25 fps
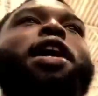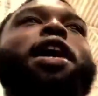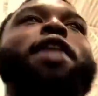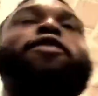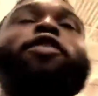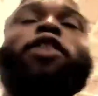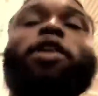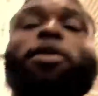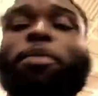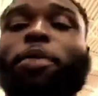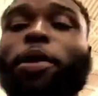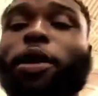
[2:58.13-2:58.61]

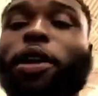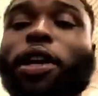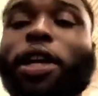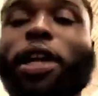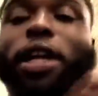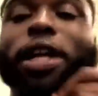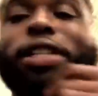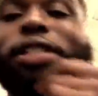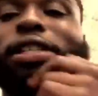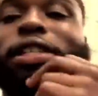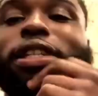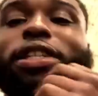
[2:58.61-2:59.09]
If your beard
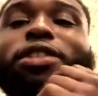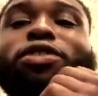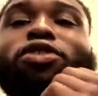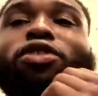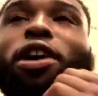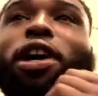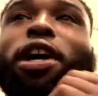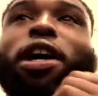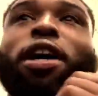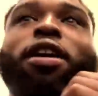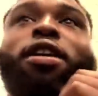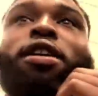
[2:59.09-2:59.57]
constantly
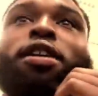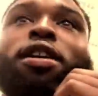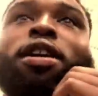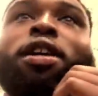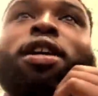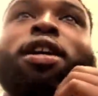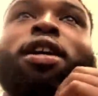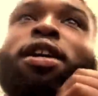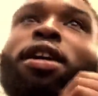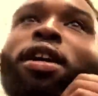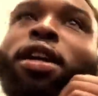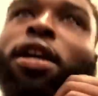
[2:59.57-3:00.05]
dry,
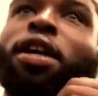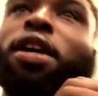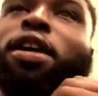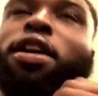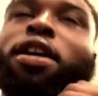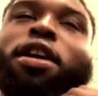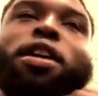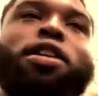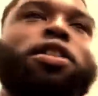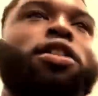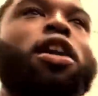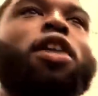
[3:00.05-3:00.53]

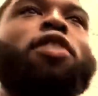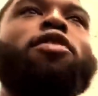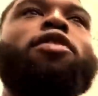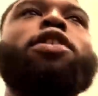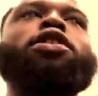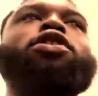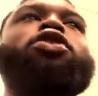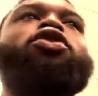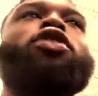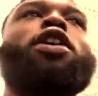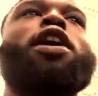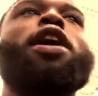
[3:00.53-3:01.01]
it's
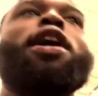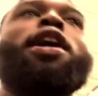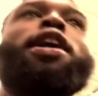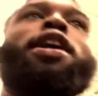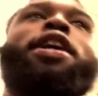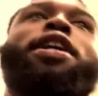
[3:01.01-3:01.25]
always dry.